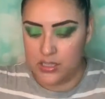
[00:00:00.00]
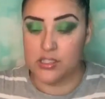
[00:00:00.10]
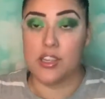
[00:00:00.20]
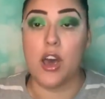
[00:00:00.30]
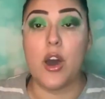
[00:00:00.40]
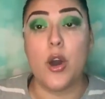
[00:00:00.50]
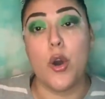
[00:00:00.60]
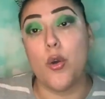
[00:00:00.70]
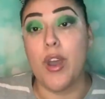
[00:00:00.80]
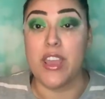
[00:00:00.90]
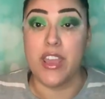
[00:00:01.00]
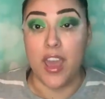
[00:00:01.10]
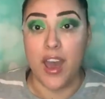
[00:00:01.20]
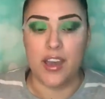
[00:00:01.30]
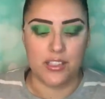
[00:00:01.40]
So
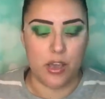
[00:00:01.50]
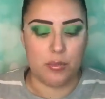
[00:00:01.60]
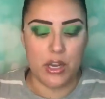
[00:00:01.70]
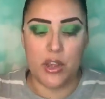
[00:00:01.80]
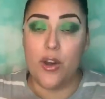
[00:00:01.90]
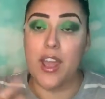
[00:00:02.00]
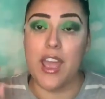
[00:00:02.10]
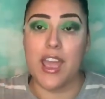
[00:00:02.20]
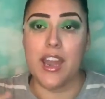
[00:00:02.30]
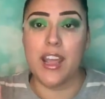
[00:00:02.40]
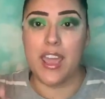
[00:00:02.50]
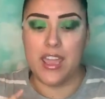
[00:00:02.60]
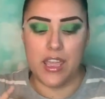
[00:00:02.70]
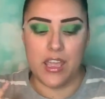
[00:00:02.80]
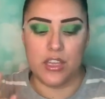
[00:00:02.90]
yeah, so I'm gonna go ahead
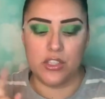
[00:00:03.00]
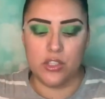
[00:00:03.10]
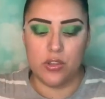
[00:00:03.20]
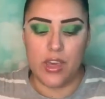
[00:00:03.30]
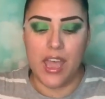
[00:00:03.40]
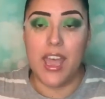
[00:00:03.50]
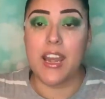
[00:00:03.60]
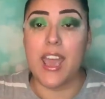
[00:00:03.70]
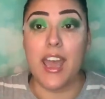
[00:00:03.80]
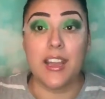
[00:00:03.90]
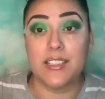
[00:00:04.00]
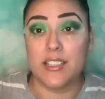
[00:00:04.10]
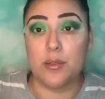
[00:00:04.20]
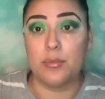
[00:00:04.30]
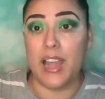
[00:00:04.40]
and do that, add
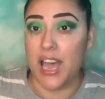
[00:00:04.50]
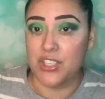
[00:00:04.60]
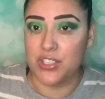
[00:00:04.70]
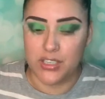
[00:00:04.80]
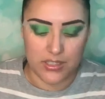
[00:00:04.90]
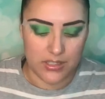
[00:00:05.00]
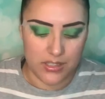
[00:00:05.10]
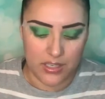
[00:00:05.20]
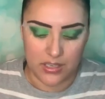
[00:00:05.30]
some lashes.